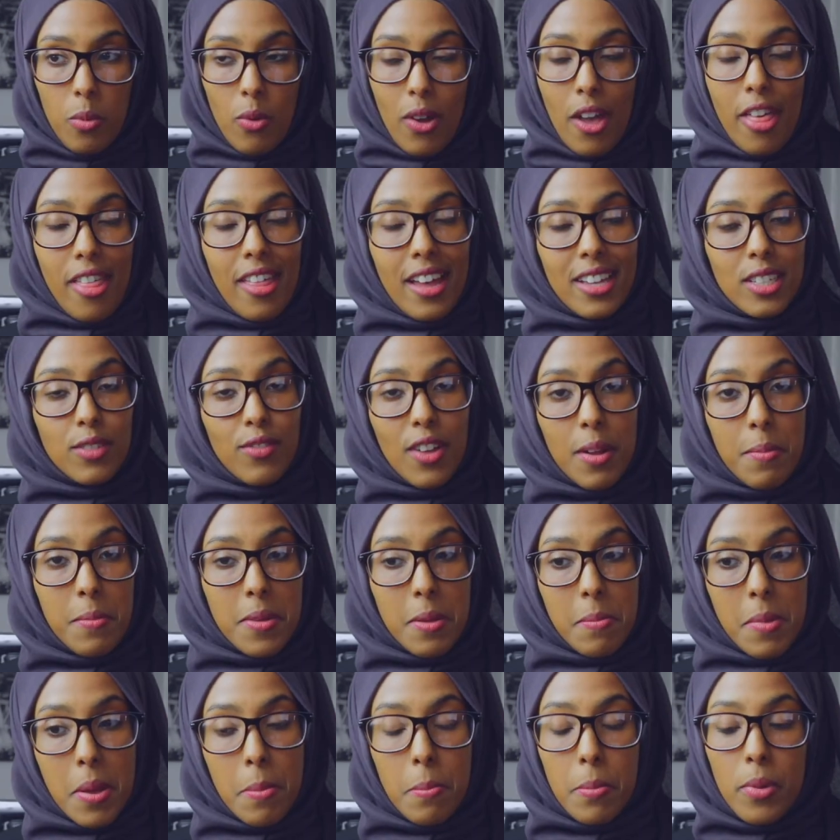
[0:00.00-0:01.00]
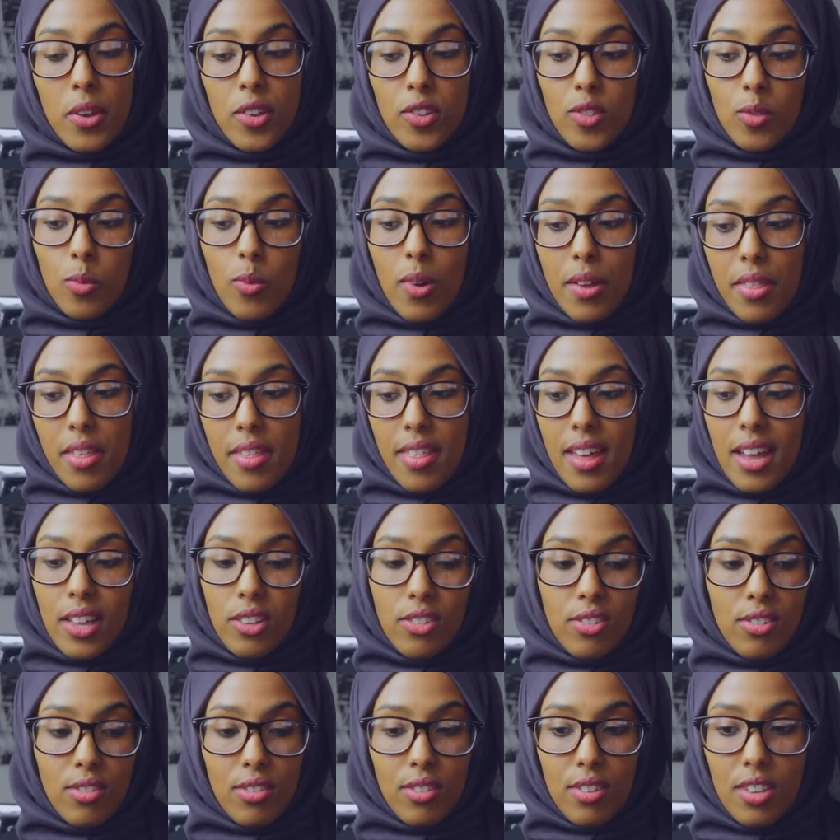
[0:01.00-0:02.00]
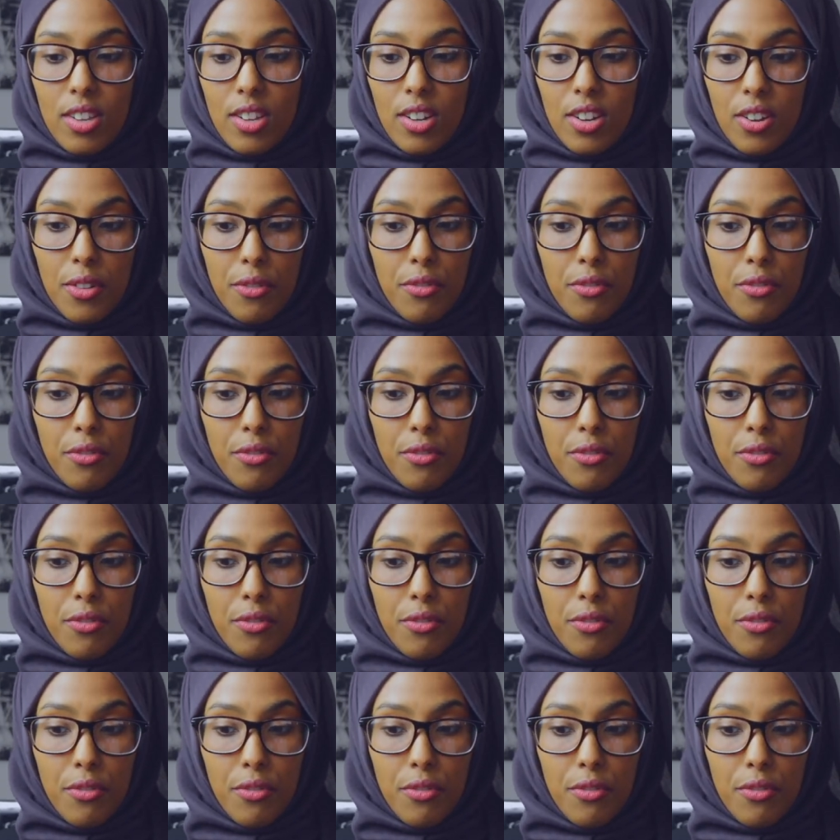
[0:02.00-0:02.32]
whether that's family members, whether that's, you know,